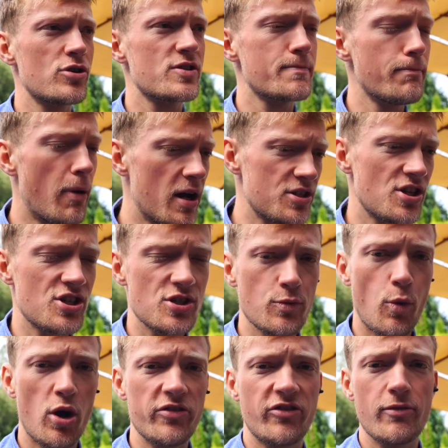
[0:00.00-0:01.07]
as much as you
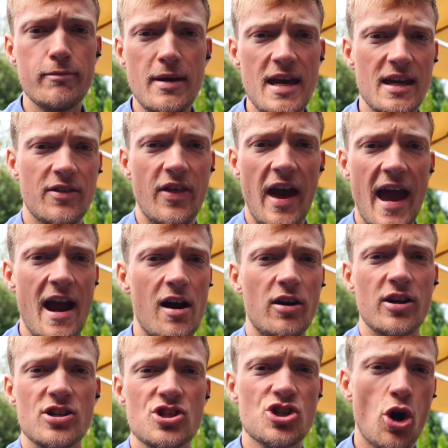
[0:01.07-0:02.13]
want to make the
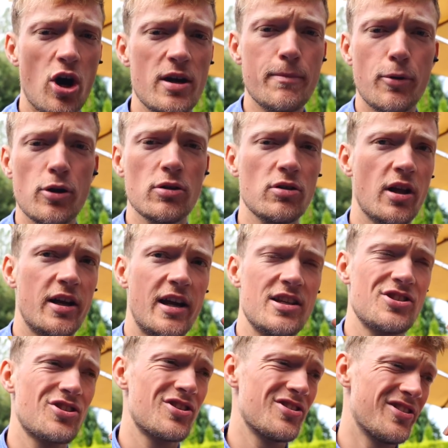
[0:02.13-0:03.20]
erg enjoyable
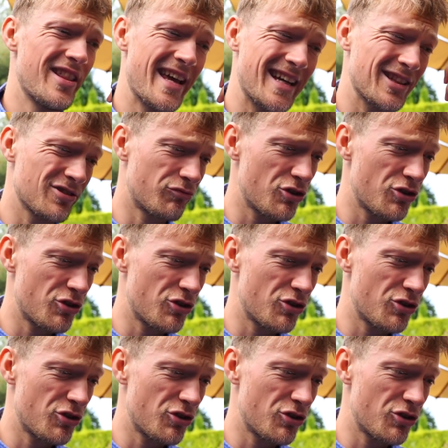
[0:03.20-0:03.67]
and like